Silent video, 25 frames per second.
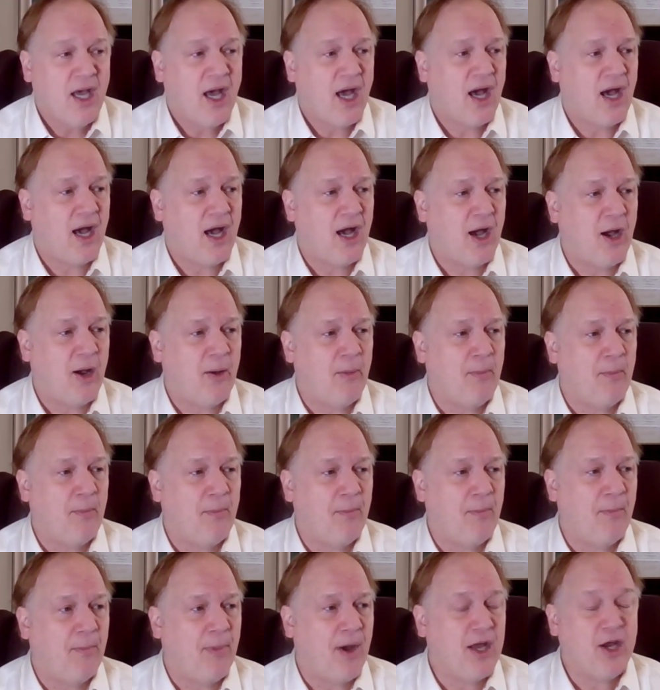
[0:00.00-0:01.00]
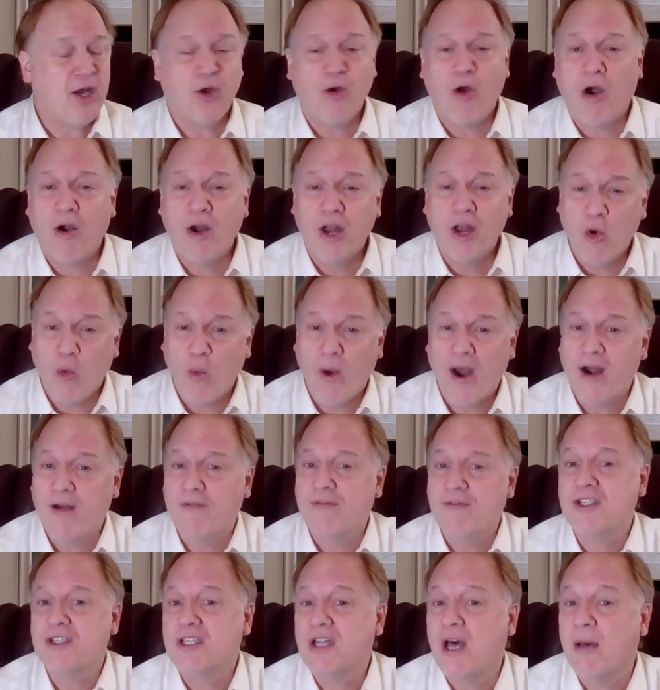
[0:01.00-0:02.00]
But you're already aware
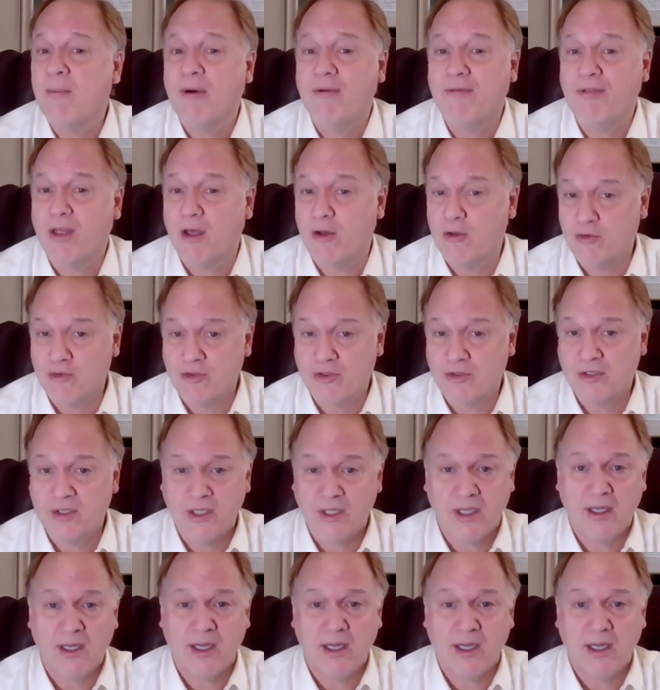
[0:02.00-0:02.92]
of some of those